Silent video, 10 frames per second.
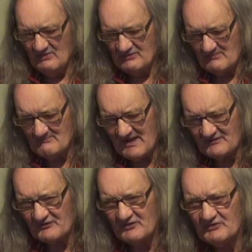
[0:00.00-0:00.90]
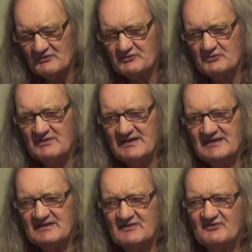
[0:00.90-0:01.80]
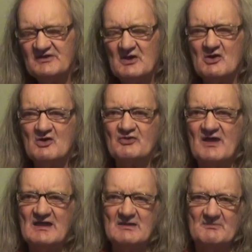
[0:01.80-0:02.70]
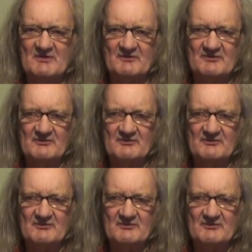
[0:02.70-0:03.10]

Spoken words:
The matter that you eat is the earth element.